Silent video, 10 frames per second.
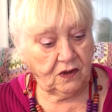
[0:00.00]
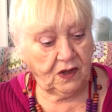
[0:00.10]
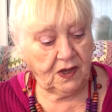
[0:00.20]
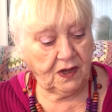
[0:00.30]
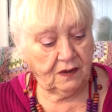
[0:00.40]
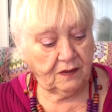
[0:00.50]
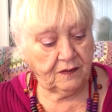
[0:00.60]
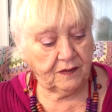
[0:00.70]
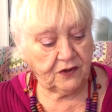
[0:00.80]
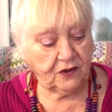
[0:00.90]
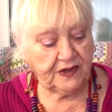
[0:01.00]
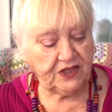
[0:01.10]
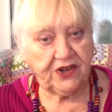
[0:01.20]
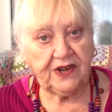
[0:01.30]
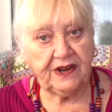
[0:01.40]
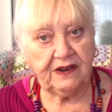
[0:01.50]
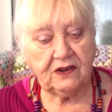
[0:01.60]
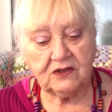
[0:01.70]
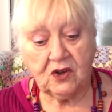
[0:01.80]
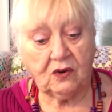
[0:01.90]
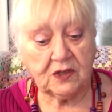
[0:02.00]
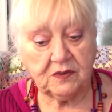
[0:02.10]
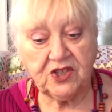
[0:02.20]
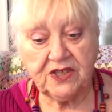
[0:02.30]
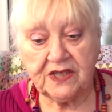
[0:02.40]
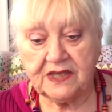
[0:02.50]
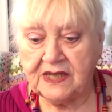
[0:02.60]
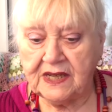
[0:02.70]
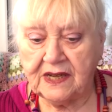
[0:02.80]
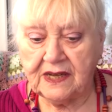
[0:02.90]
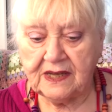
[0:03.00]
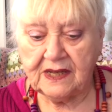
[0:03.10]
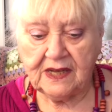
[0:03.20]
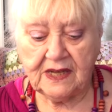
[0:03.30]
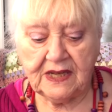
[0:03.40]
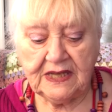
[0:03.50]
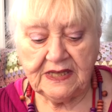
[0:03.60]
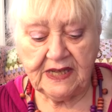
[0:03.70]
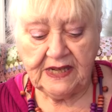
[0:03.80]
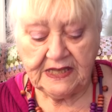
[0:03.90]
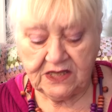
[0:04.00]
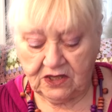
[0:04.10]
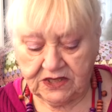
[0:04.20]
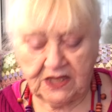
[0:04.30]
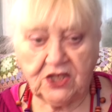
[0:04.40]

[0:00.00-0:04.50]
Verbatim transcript: Yeah, don't think she did it in those colours, but she did it, yeah. Silly Sausage,